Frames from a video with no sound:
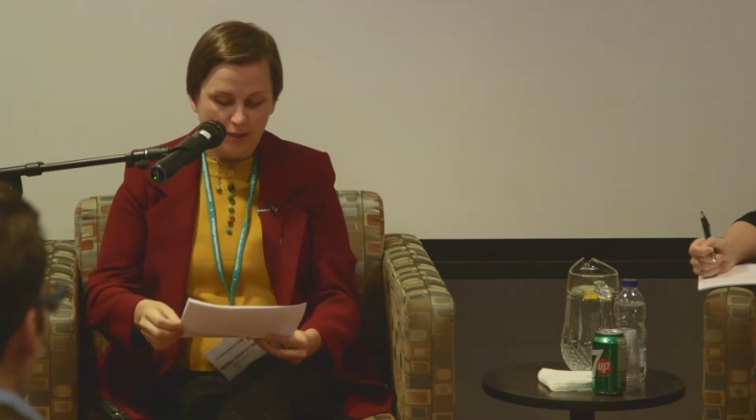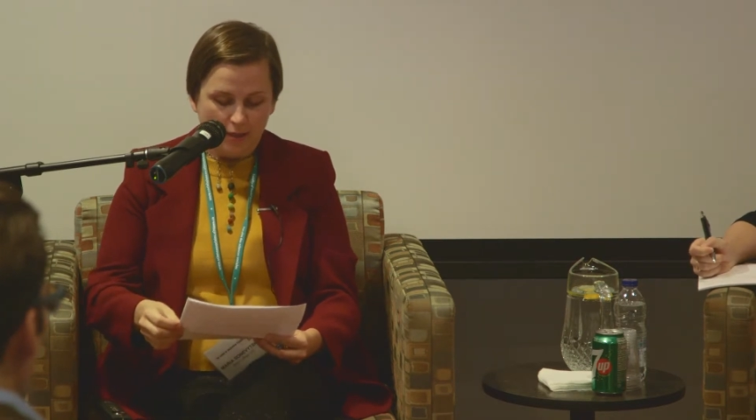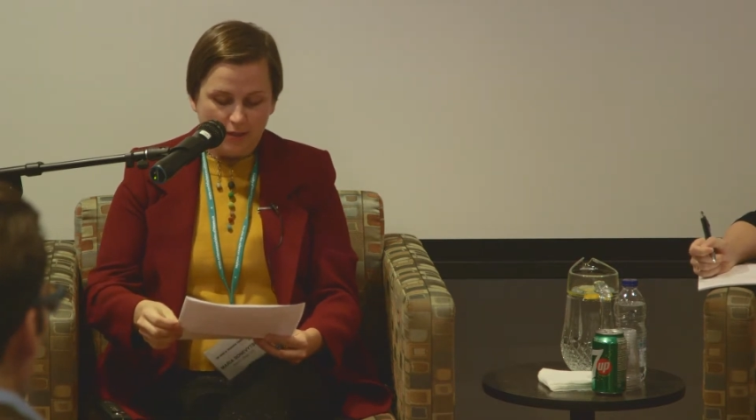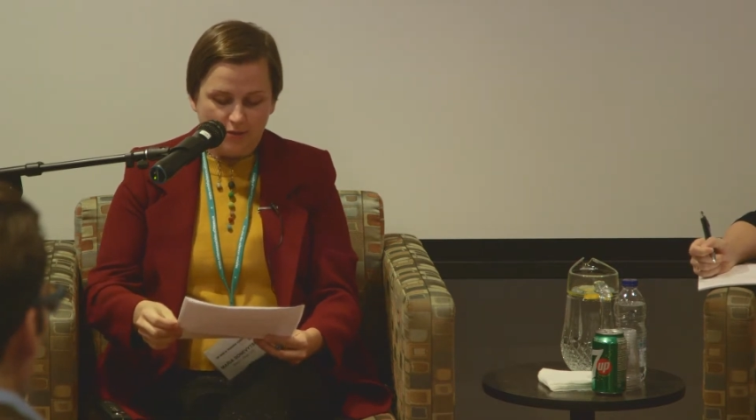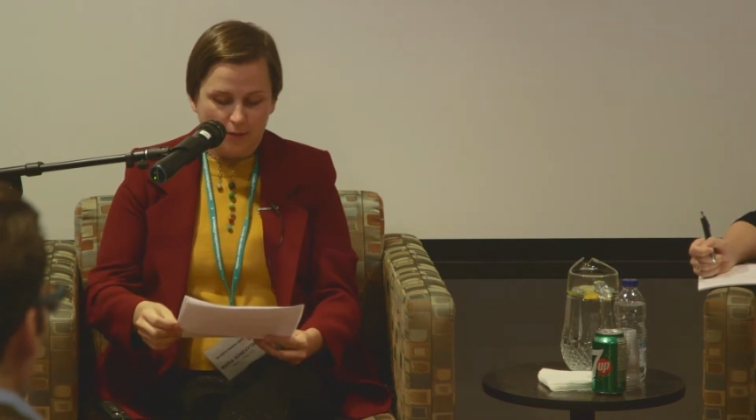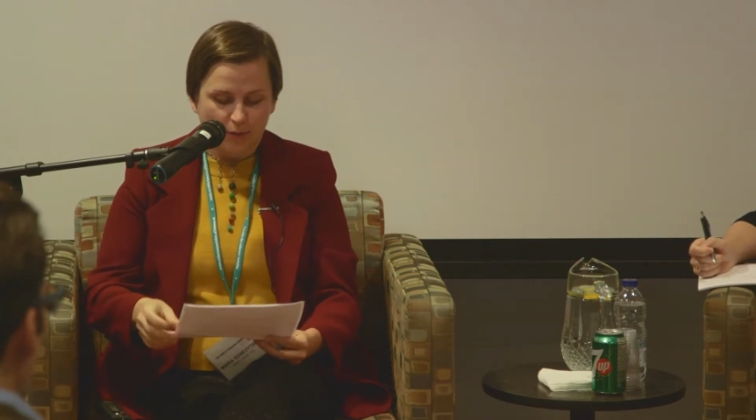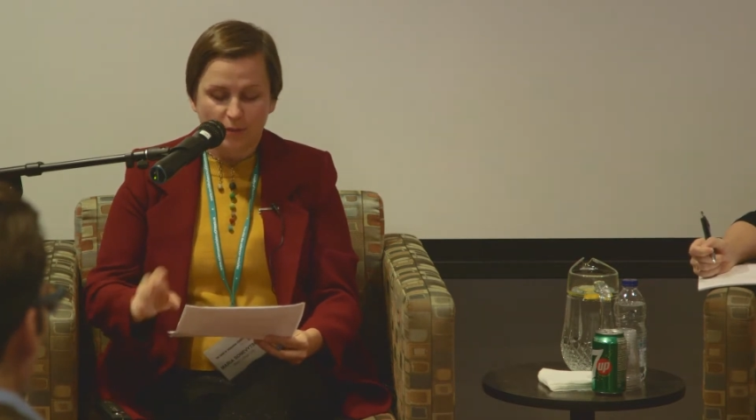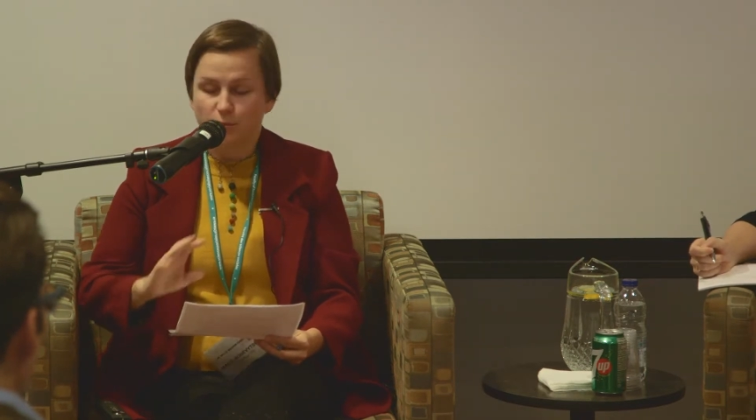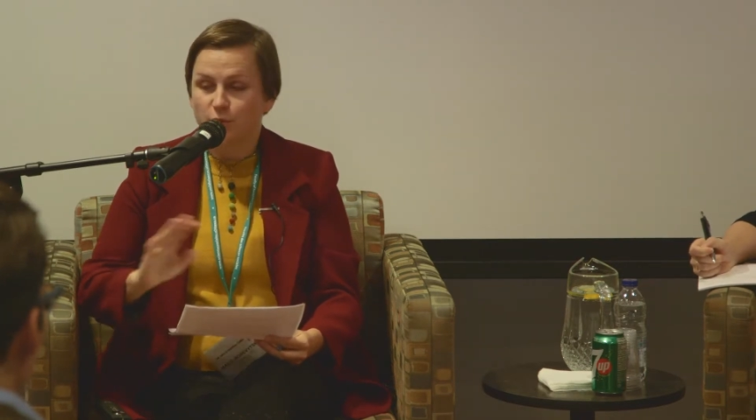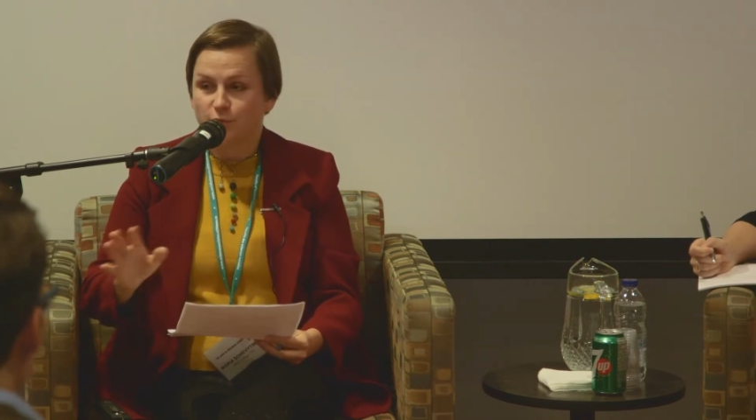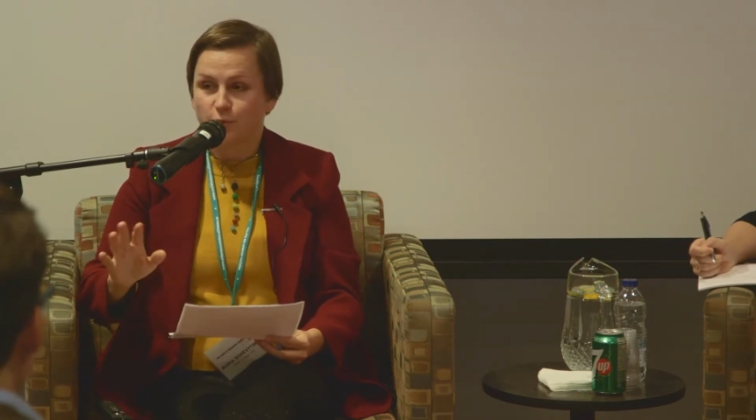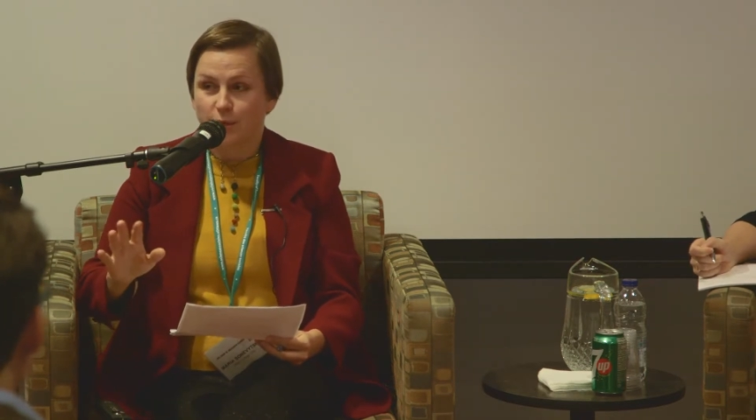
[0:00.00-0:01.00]
So I'm going to
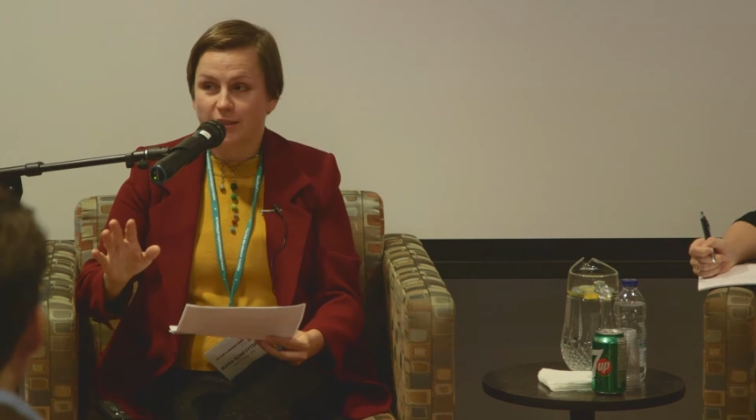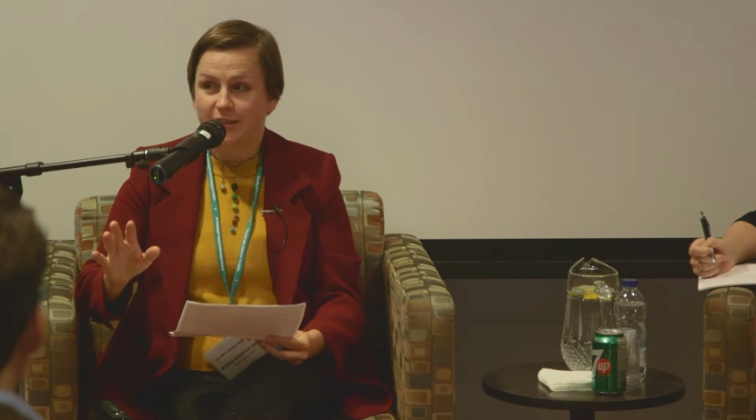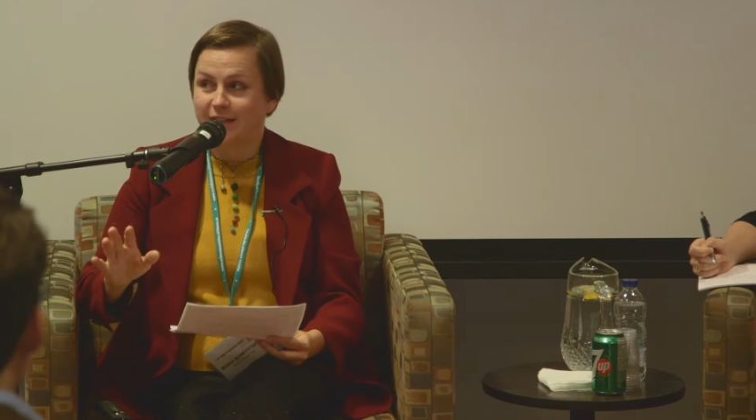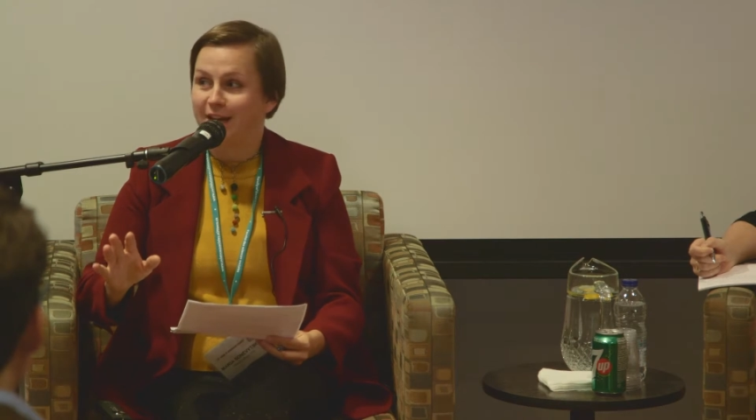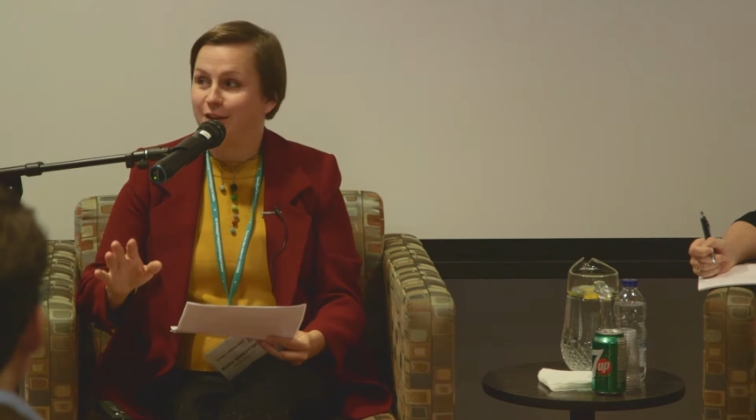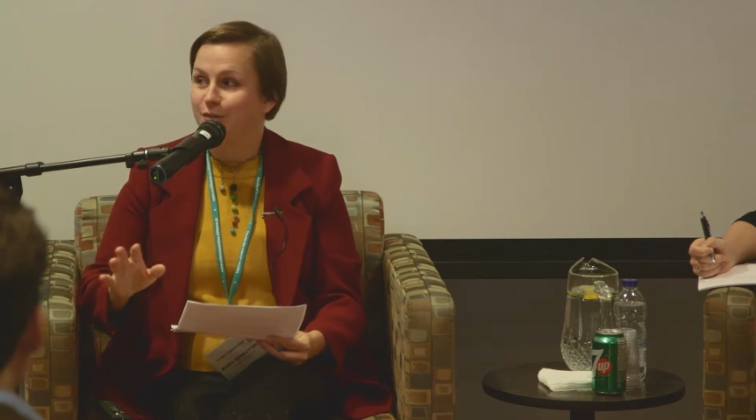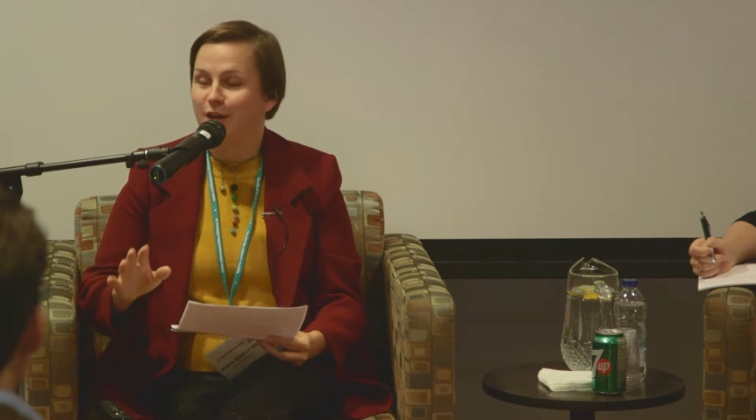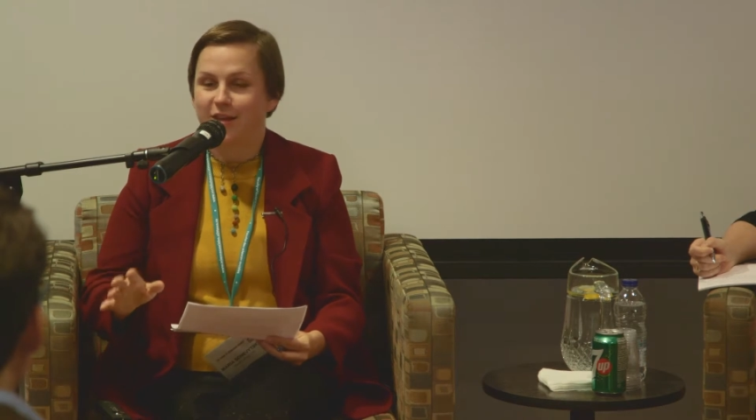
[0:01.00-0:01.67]
move quickly now,